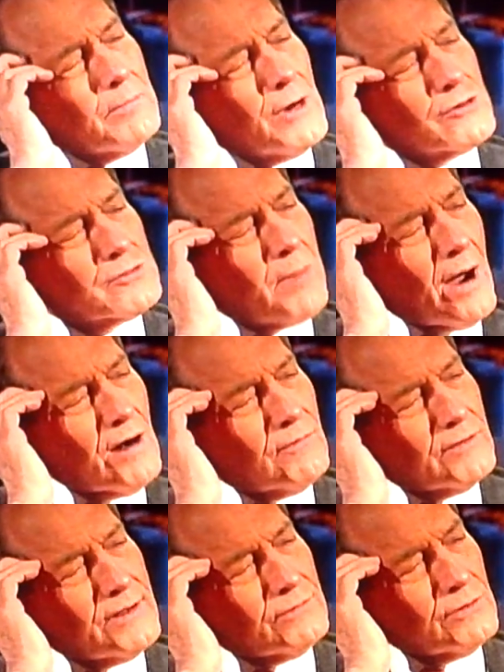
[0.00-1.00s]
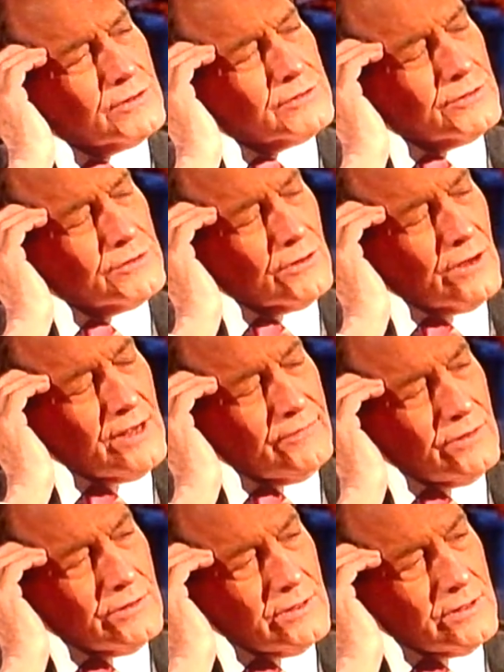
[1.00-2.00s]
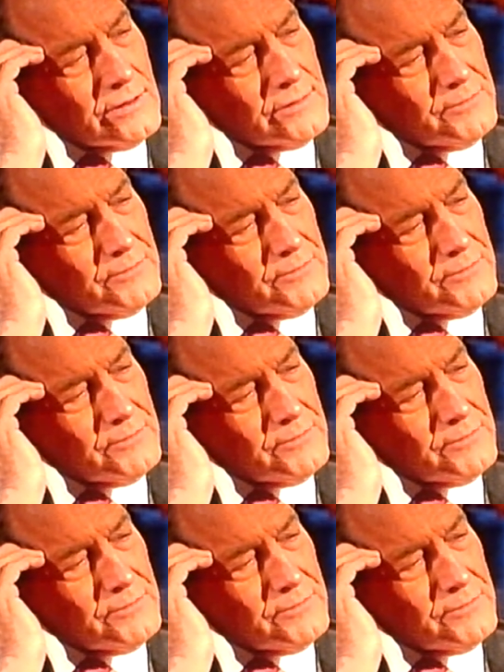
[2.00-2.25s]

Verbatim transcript: The most powerful influence on your life, you think?